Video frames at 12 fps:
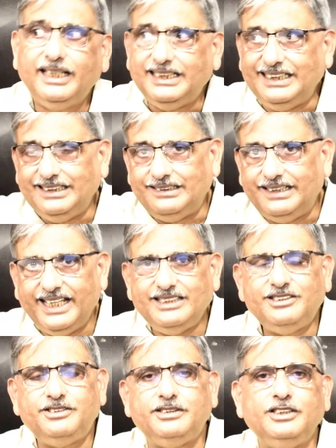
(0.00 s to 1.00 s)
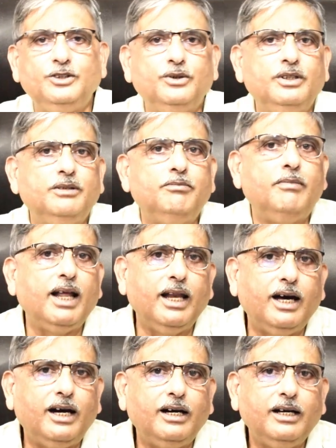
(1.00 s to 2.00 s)
the then CEO in
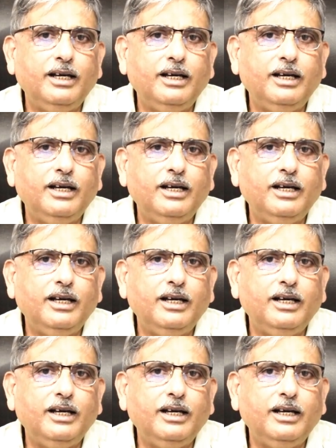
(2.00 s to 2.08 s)
Ambala.